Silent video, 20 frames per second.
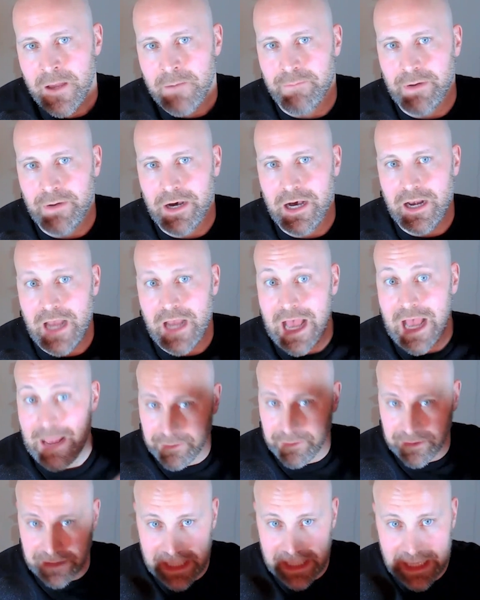but I
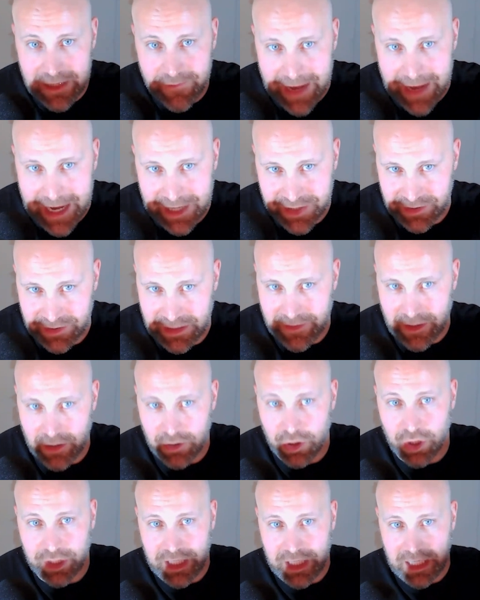believe actually they're
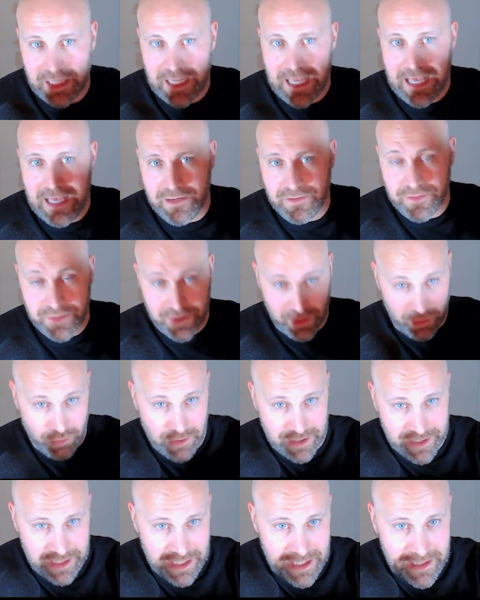looking into
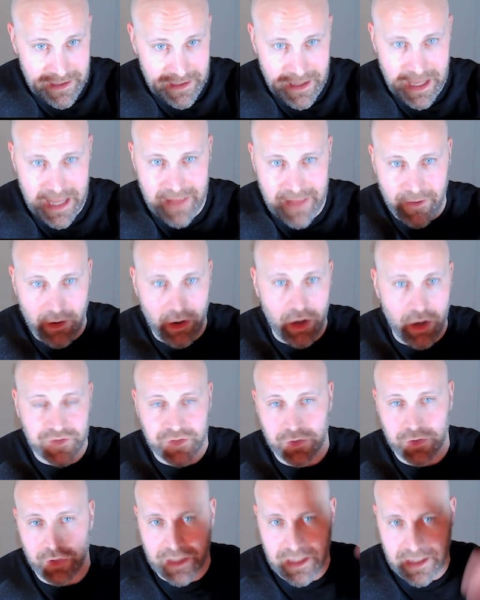cricket, and they're
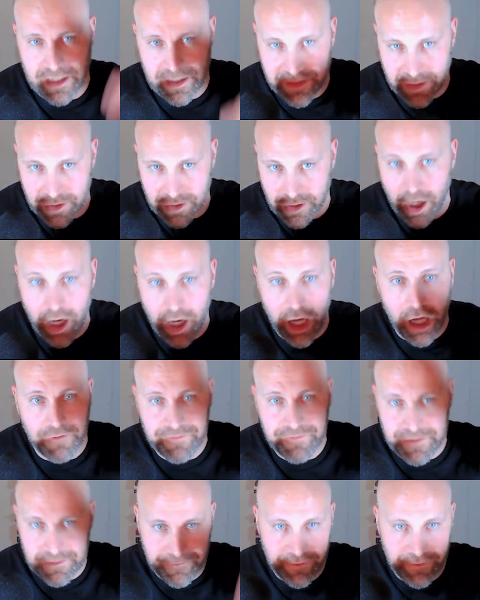also looking into
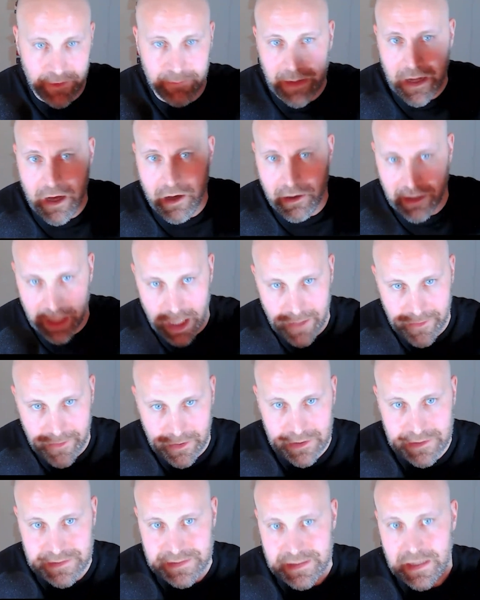golf and football and
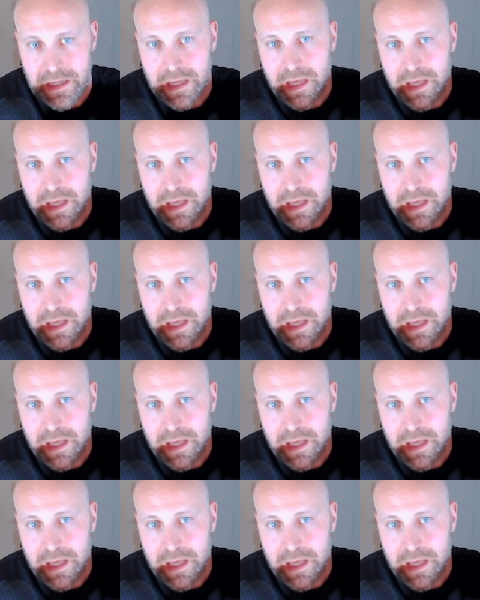others.